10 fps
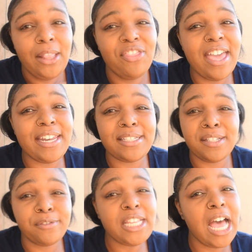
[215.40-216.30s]
that is
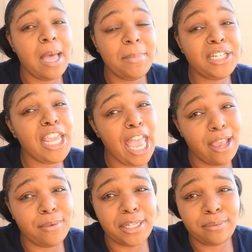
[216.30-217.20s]
of Tom and
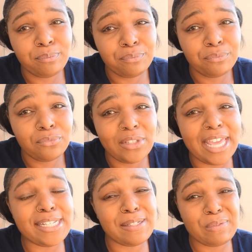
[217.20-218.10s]
Karen.
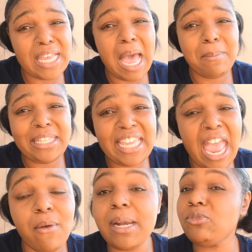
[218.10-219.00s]
That is of Tom and
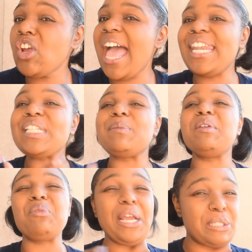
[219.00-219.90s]
Karen. I'm trying not to
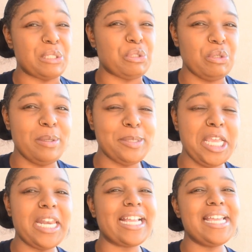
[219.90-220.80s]
be racist. You know what I'm
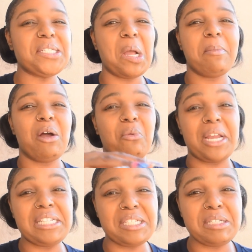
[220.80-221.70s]
saying? I can't talk about
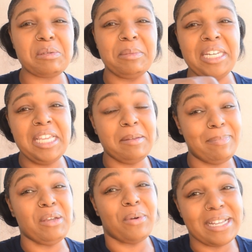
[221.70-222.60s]
racism and then
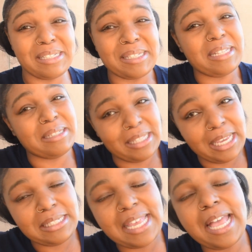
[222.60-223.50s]
be racist at the
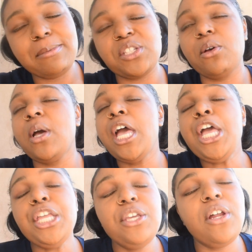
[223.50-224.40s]
same time. So,
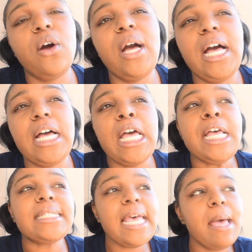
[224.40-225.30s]
you know,
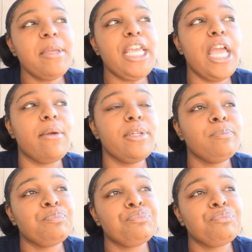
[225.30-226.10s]
Tom and Karen